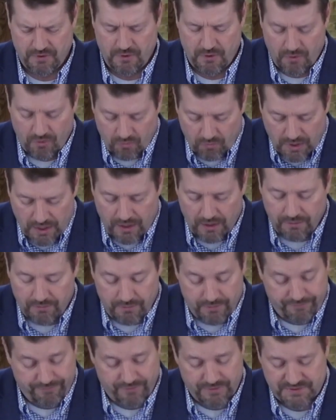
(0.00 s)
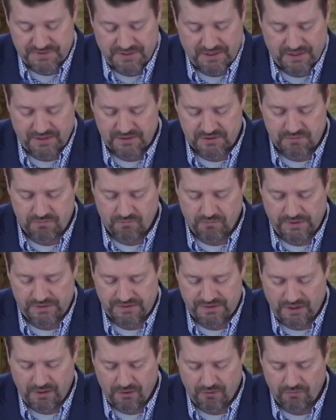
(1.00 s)
Well, the first thing is we
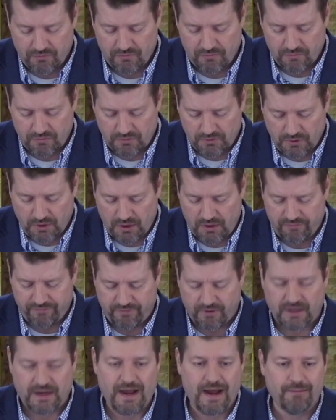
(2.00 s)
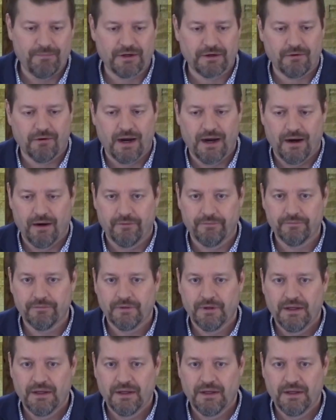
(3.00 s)
don't look for common ground.